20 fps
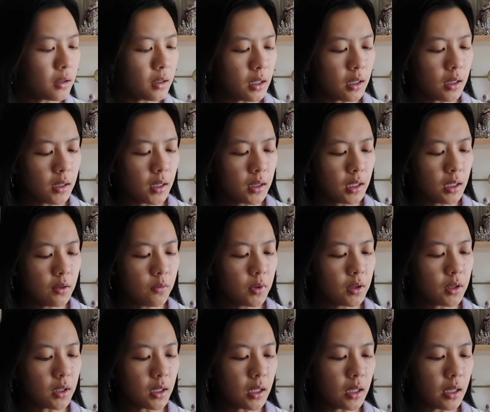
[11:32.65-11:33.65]
and I think
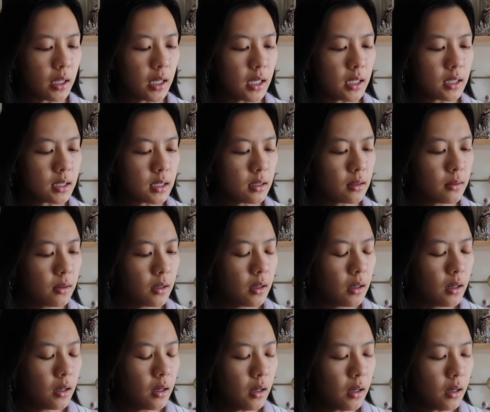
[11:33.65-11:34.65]
with the glaze
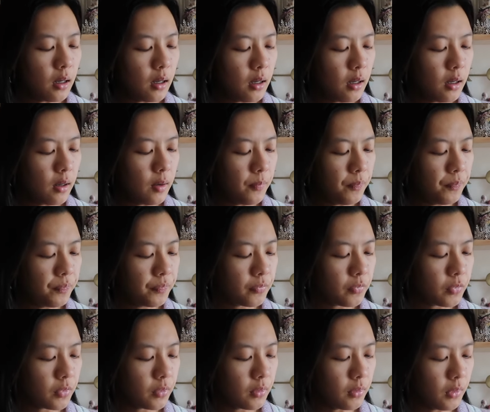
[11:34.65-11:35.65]

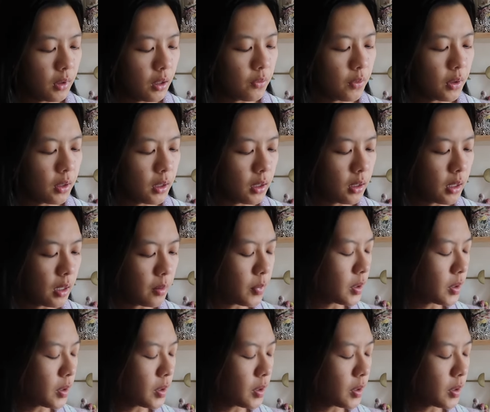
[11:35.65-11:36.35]
it really like